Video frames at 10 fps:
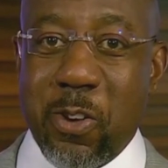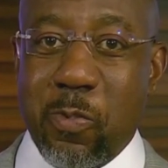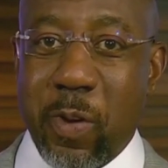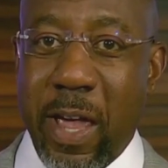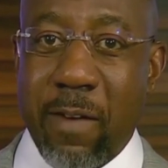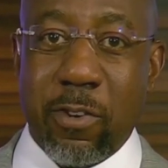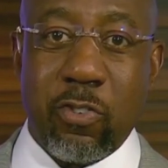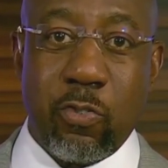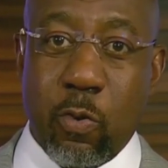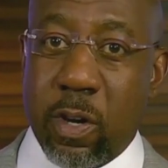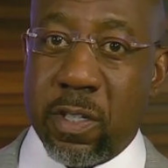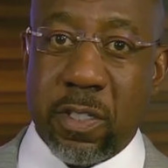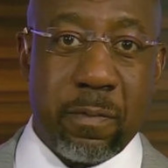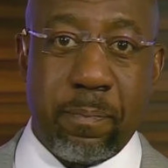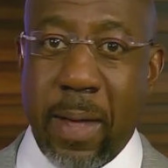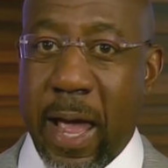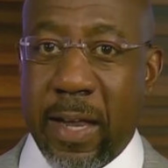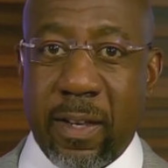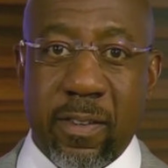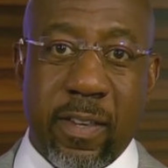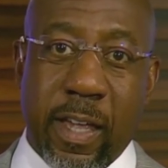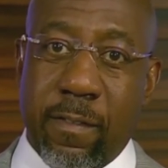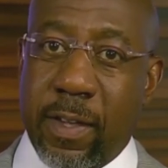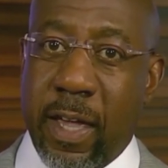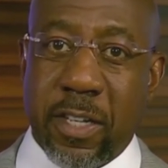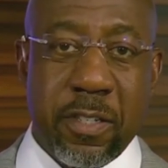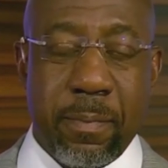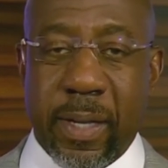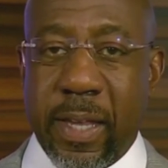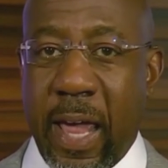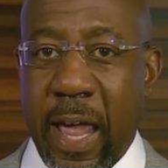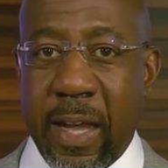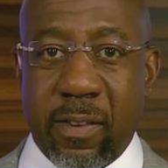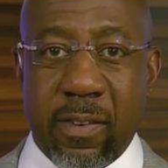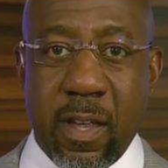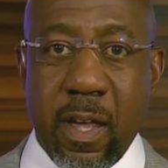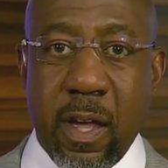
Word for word: We have a shortage of pilots, aviation mechanics,